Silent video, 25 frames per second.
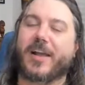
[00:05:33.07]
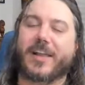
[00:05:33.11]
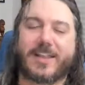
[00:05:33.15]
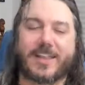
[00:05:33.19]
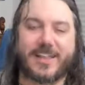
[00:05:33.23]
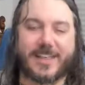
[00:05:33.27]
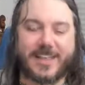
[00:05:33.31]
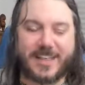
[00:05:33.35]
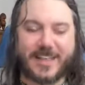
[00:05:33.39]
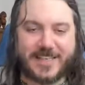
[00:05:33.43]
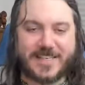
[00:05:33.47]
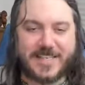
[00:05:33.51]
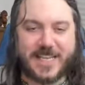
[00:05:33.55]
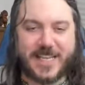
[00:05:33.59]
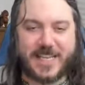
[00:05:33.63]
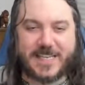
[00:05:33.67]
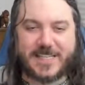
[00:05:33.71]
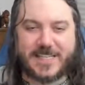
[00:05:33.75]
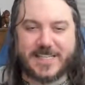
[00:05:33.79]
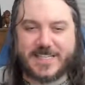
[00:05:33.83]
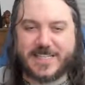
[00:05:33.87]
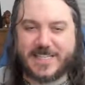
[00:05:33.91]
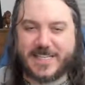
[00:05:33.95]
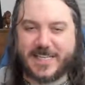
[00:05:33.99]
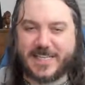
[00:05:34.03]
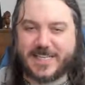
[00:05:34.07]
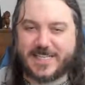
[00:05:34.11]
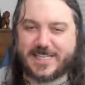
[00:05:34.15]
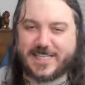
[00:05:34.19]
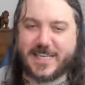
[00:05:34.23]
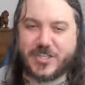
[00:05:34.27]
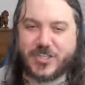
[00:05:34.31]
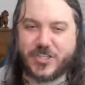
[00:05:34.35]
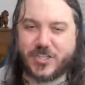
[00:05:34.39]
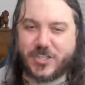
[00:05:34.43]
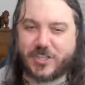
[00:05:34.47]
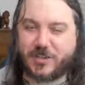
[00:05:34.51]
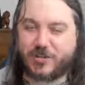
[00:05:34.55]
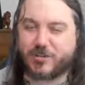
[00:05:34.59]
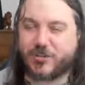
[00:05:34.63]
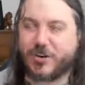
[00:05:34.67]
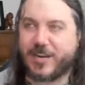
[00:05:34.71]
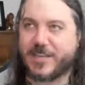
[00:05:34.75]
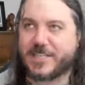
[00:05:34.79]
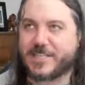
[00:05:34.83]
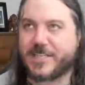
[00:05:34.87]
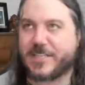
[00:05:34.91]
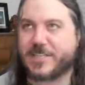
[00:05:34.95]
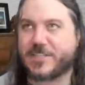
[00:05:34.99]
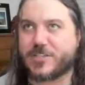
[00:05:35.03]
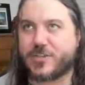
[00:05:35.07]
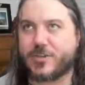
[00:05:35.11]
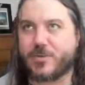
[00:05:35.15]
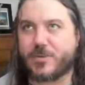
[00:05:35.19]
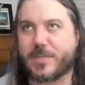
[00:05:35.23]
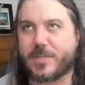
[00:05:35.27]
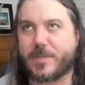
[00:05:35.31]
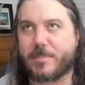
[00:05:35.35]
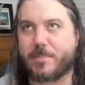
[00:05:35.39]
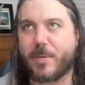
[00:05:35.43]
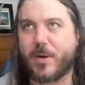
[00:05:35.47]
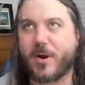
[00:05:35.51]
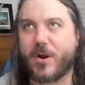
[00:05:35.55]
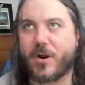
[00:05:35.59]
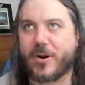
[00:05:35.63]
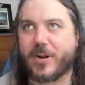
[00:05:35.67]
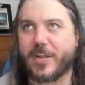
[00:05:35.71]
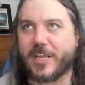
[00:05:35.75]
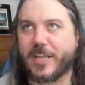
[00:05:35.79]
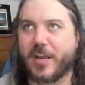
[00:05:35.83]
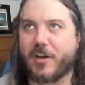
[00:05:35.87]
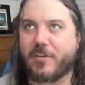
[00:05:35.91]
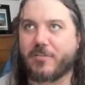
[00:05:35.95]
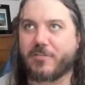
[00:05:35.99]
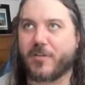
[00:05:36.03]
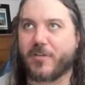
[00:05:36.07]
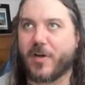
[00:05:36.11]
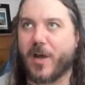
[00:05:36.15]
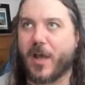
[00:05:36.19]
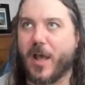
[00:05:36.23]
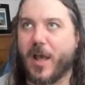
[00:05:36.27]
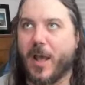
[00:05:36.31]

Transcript: It essentially translates to the party of